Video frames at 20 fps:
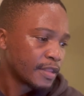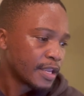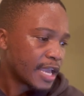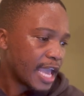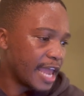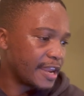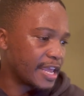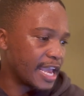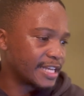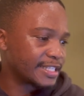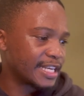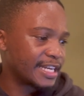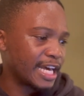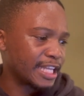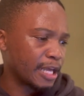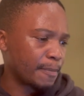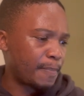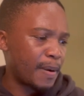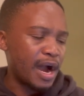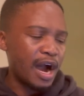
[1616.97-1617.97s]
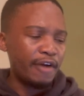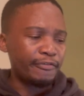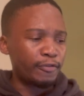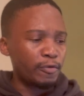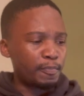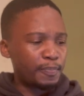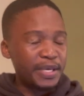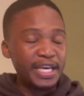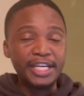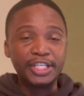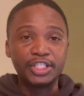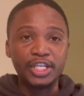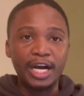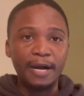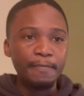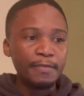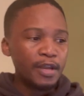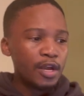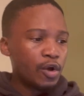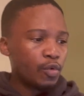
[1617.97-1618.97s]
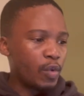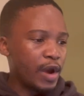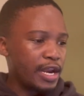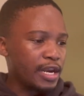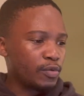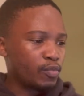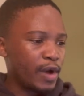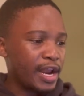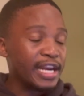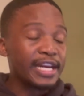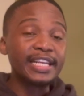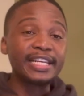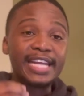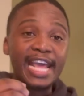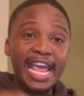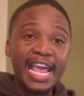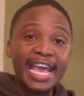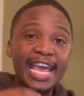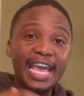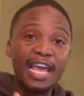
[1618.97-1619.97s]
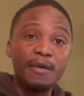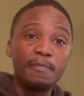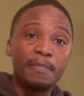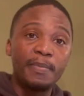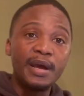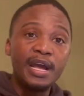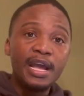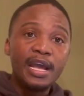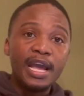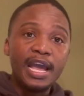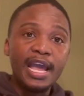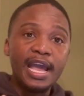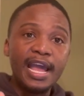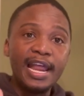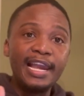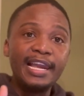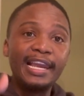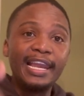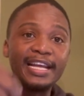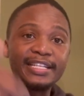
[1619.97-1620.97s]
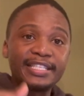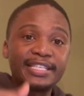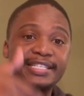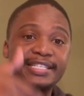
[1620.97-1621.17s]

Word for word: and there's another powerful picture when, when Rahab uh, lets